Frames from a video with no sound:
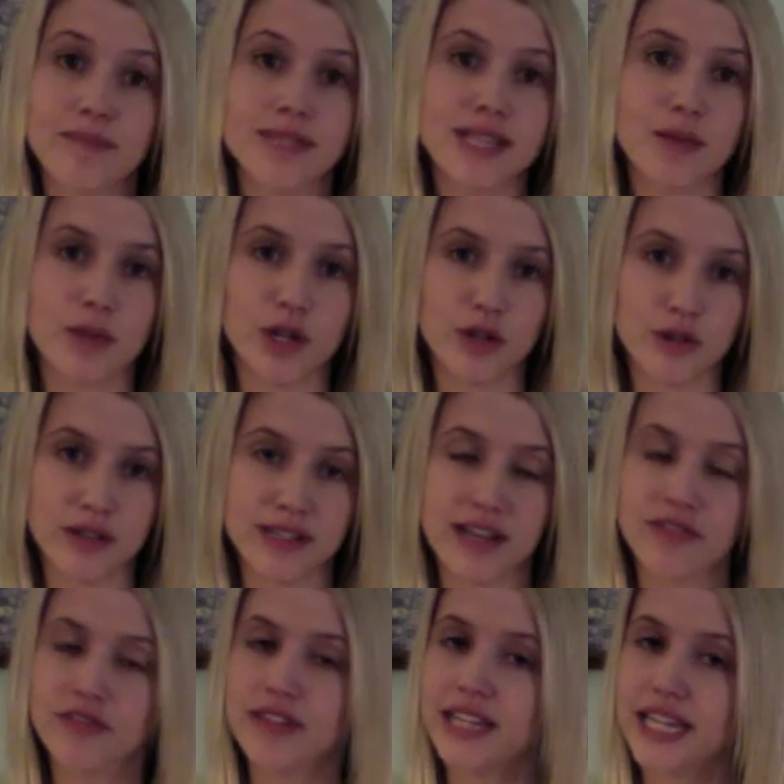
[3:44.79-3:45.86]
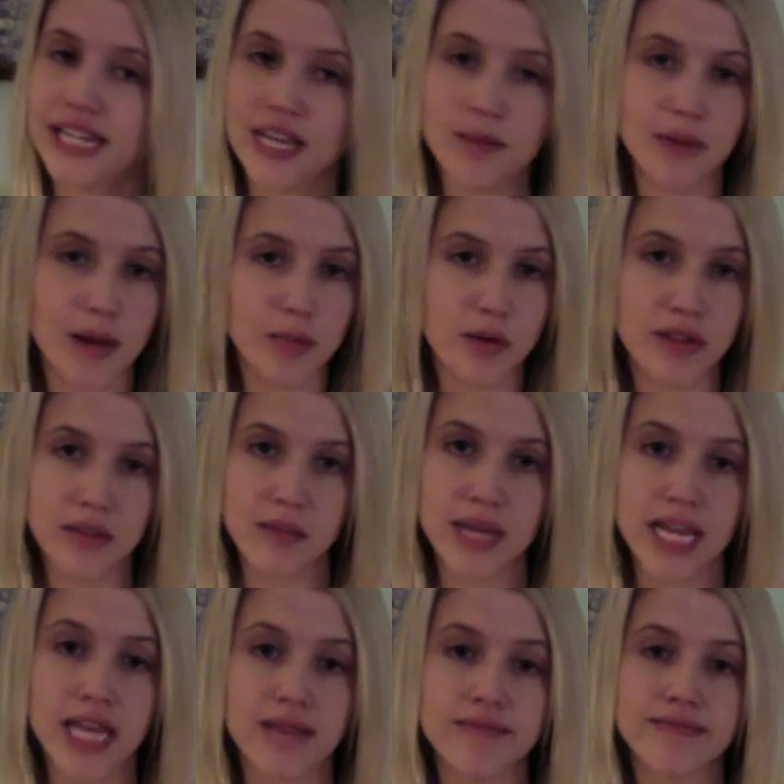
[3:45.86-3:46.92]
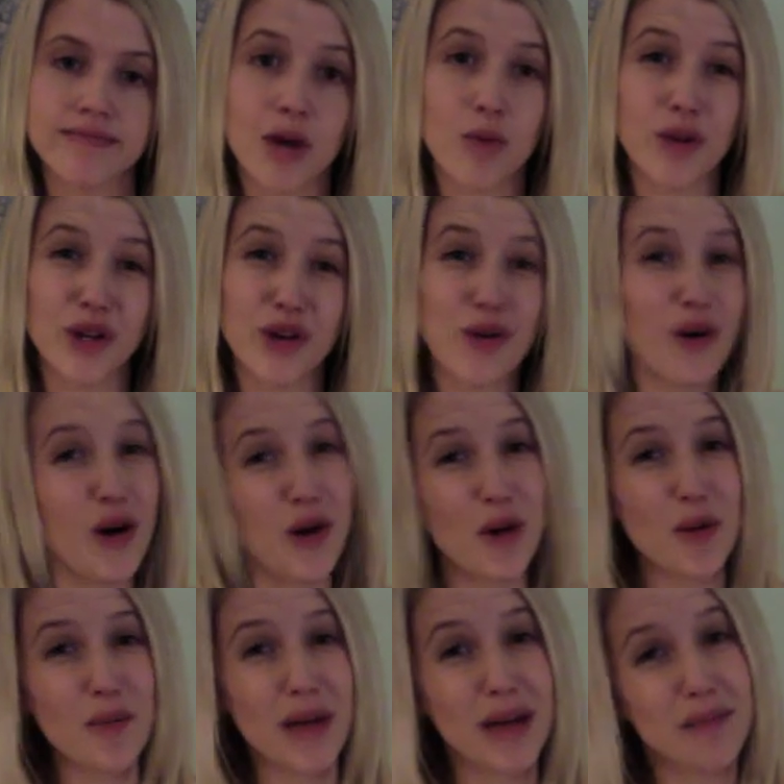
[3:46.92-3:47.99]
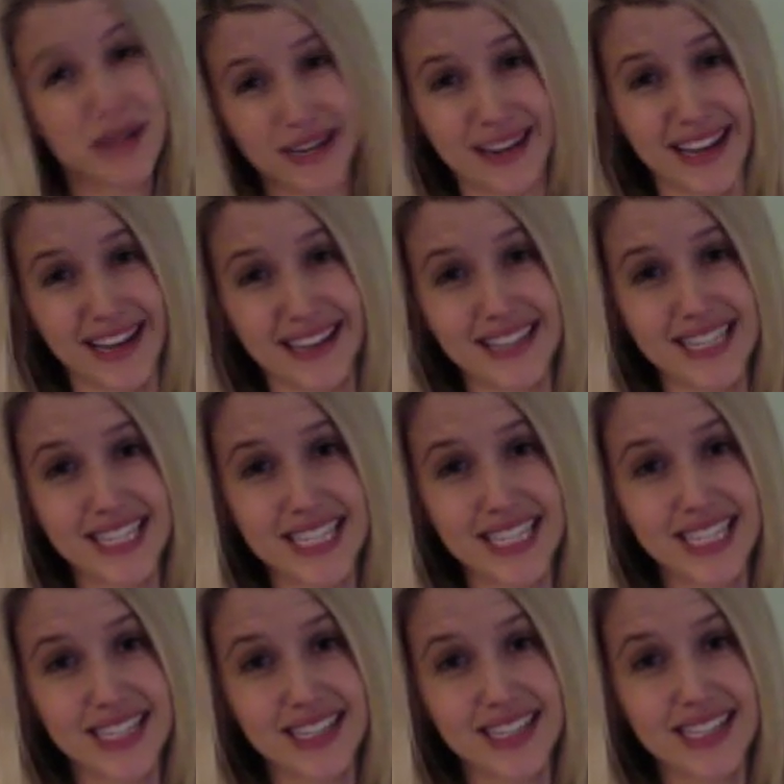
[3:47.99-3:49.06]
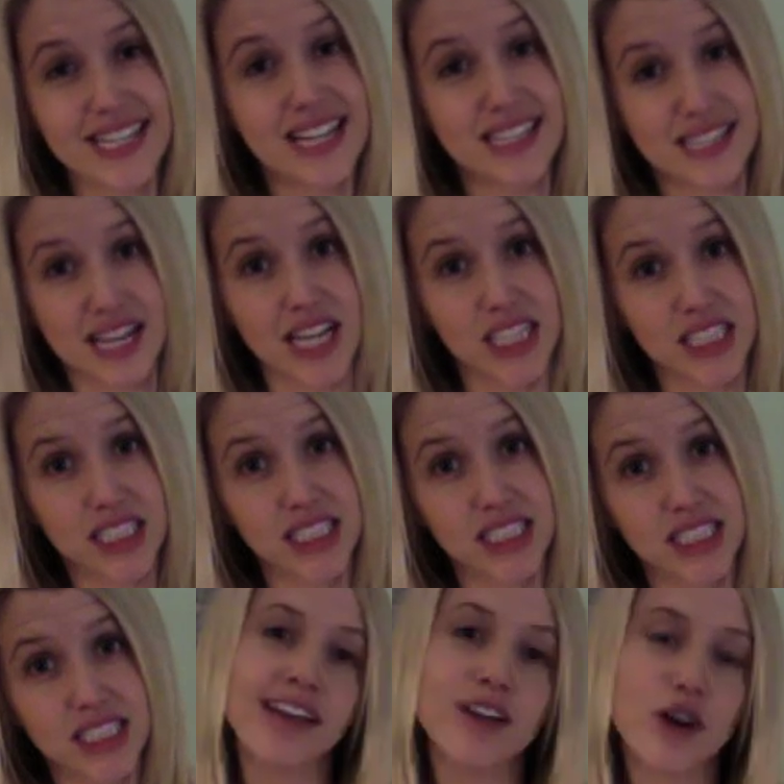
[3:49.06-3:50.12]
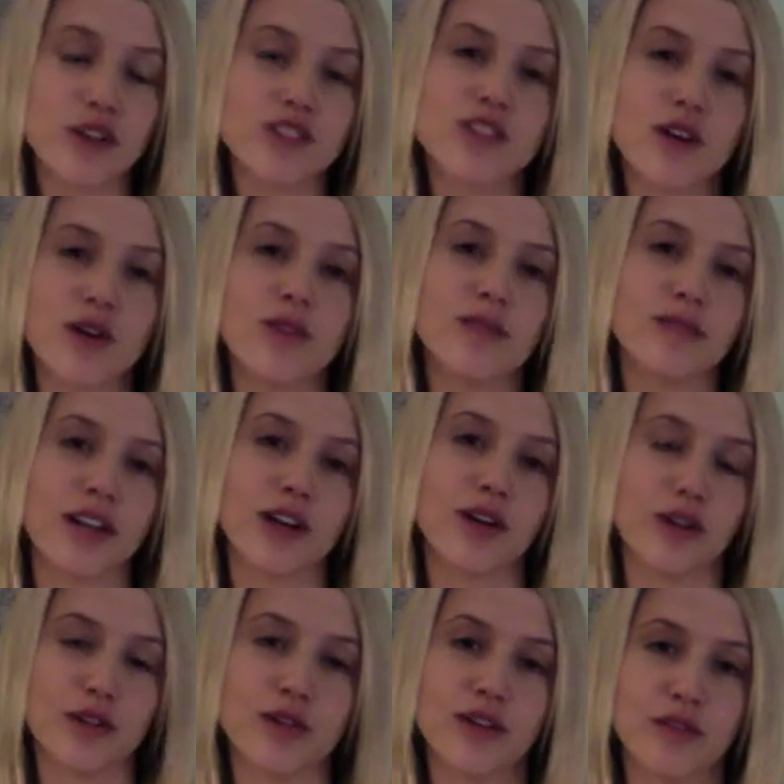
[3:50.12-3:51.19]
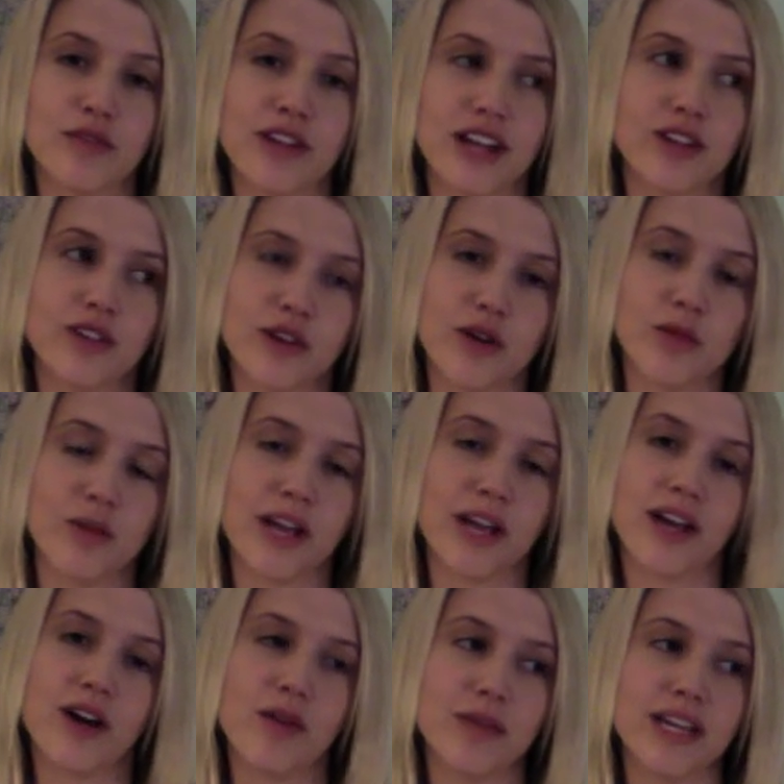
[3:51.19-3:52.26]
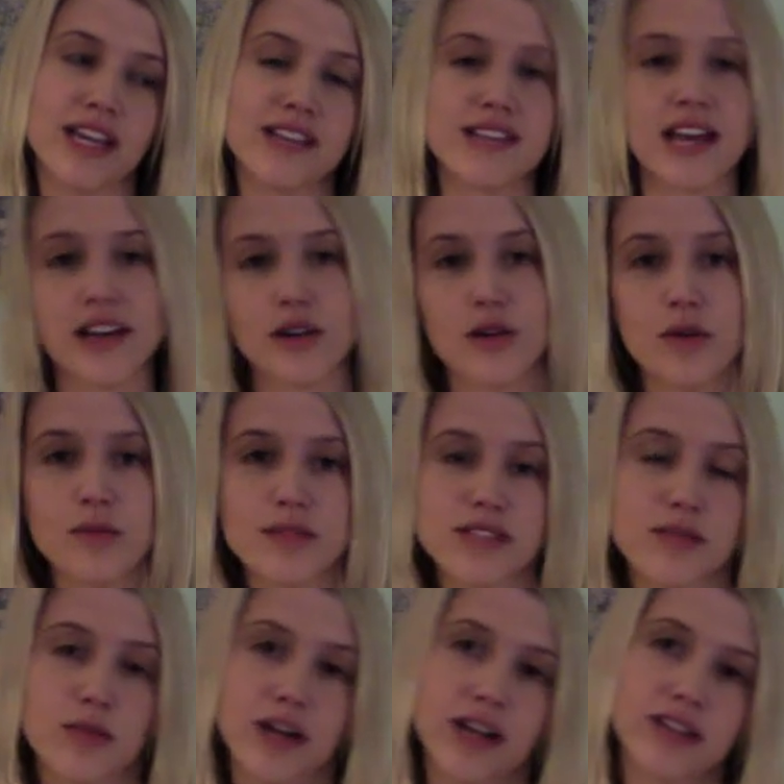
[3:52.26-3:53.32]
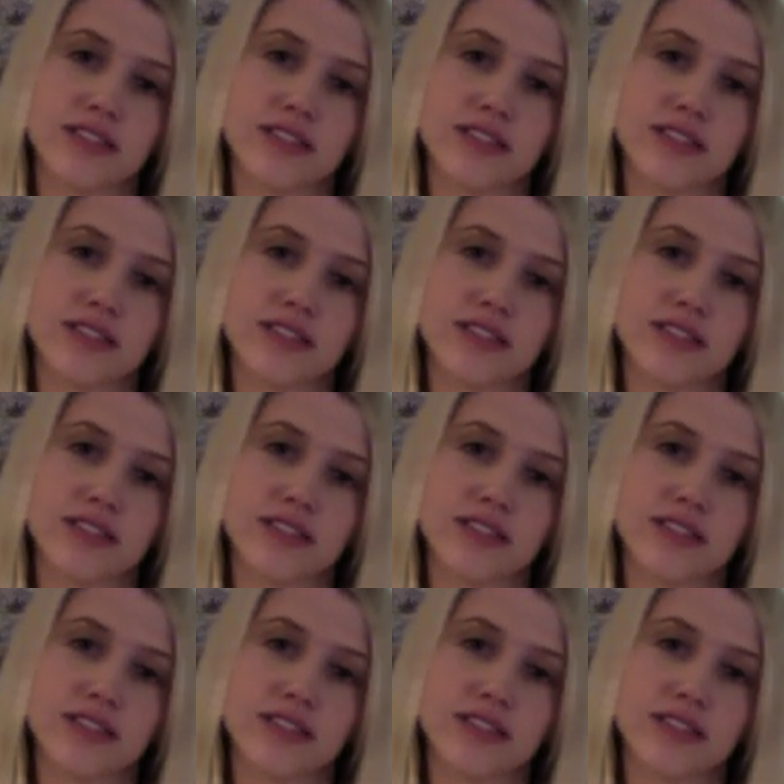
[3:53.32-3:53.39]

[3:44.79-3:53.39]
Someone who can definitely keep up with me, not want to go home at midnight, because that sucks and also a girl who can find her own way home in case I go home with someone